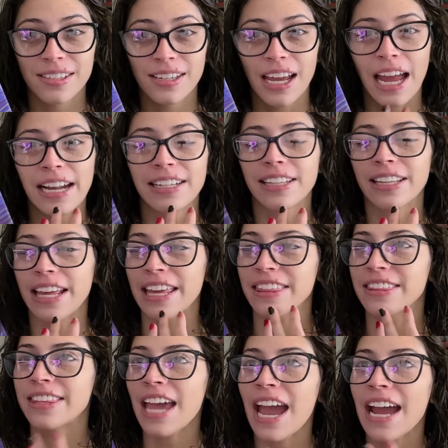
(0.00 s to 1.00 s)
And
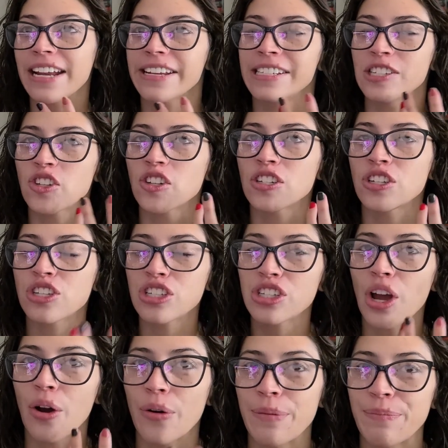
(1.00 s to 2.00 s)
like that is just
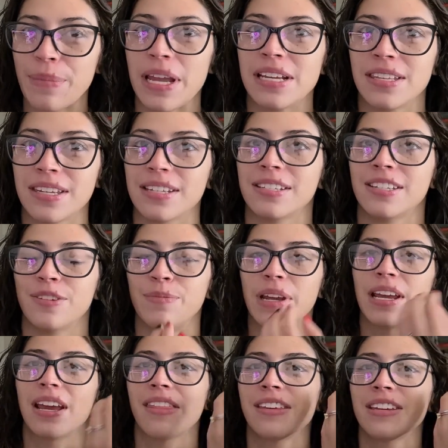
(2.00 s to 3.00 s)
so amazing to
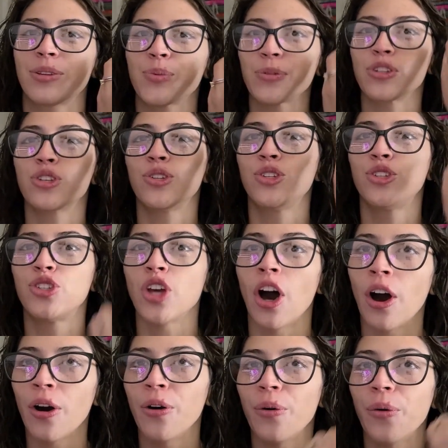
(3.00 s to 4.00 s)
me. This was
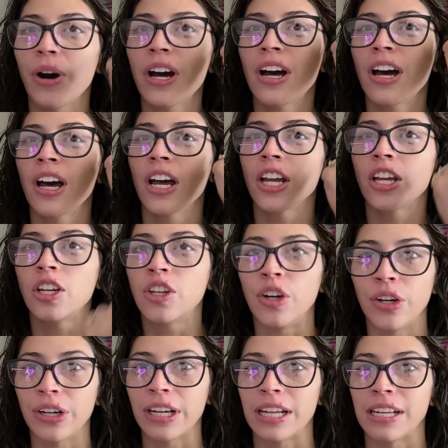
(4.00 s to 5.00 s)
so
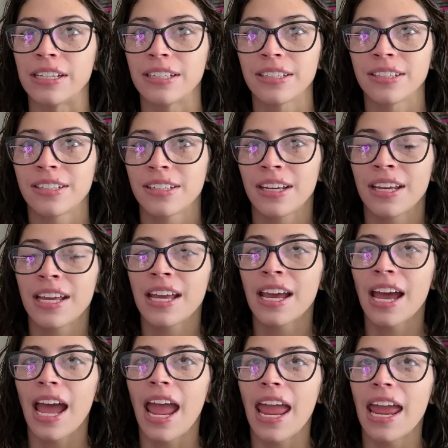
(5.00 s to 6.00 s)
good.
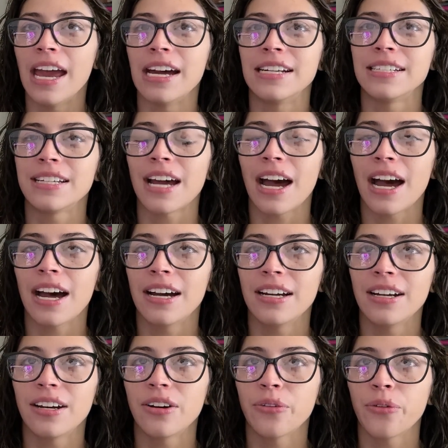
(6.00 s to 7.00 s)
And
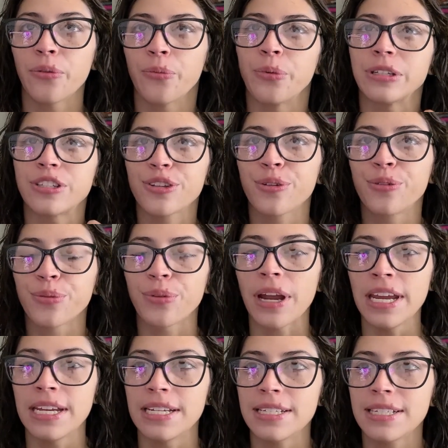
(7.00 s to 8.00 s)
what's
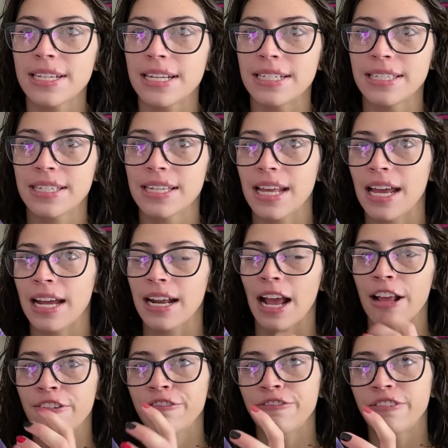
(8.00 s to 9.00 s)
great is that
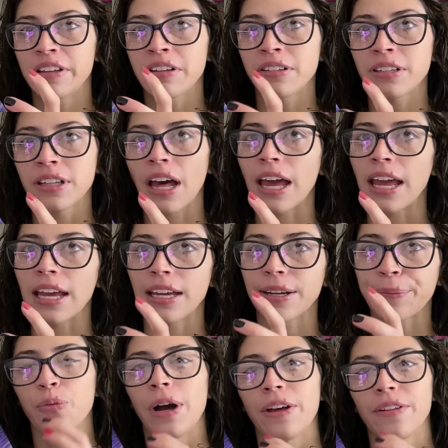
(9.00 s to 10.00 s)
I feel like
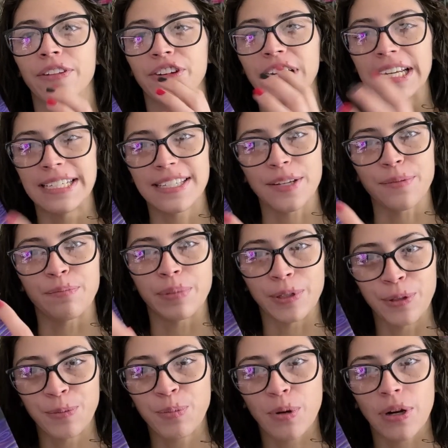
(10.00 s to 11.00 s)
while there is a
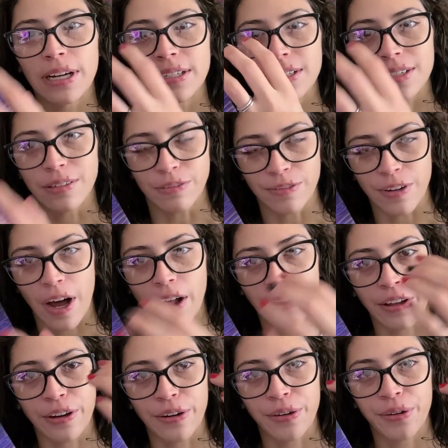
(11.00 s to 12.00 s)
blueprint to
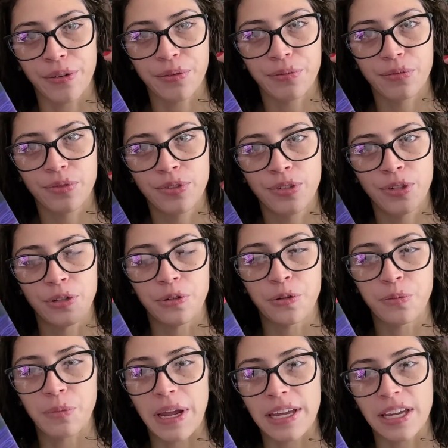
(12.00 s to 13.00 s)
follow to
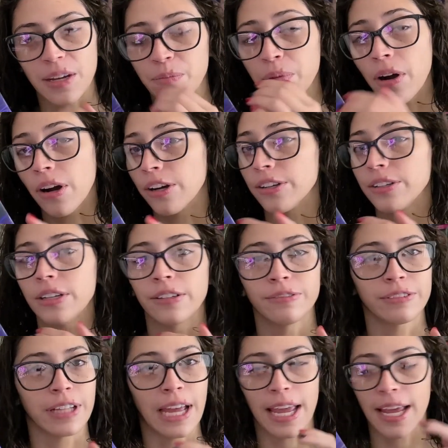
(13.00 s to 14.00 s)
make it part of
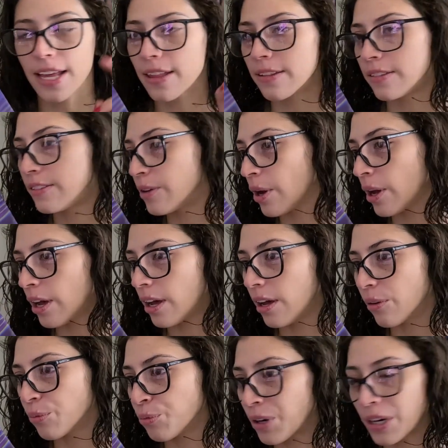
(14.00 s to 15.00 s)
like
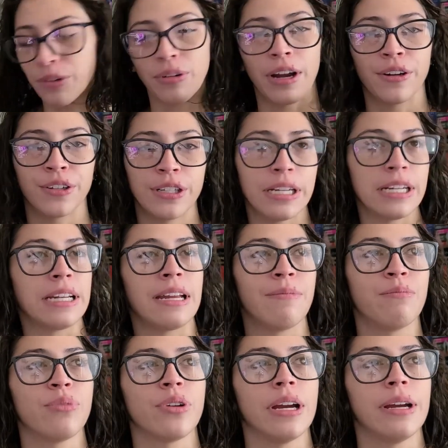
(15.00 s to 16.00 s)
the Rick Riordan
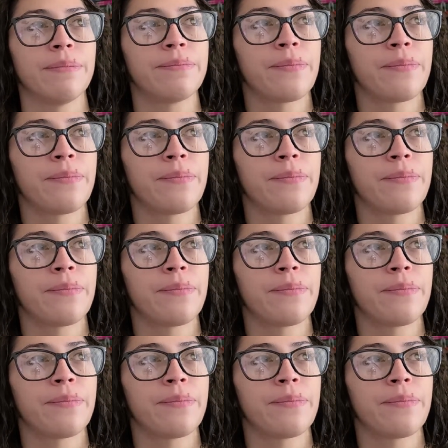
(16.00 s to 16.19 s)
imprint,